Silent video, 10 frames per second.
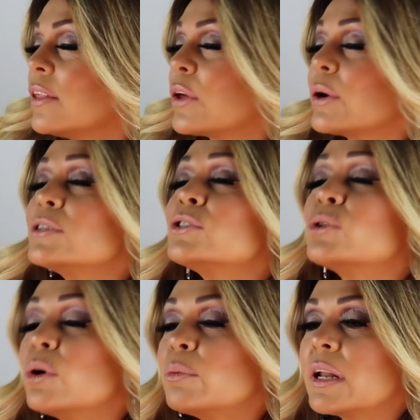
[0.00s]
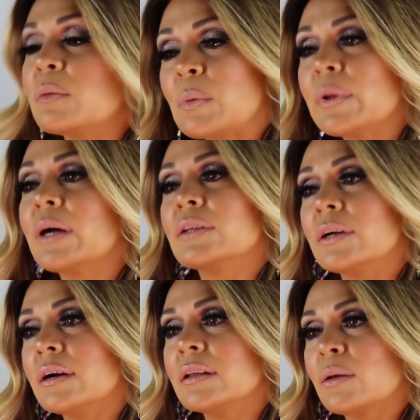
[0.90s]
there are so many people out
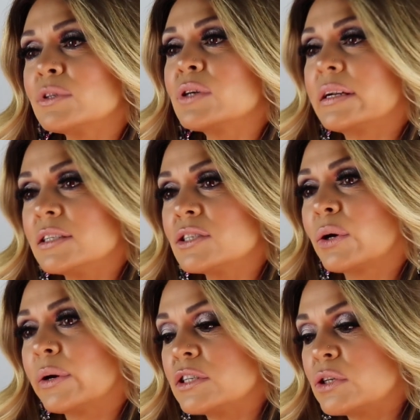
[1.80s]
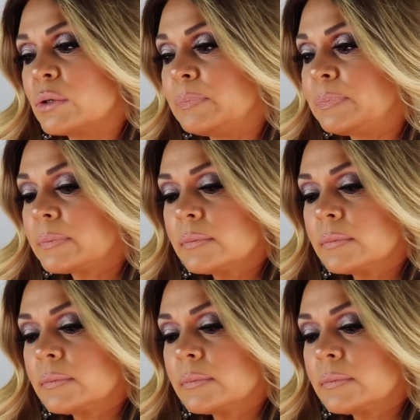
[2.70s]
there that will try to discourage you.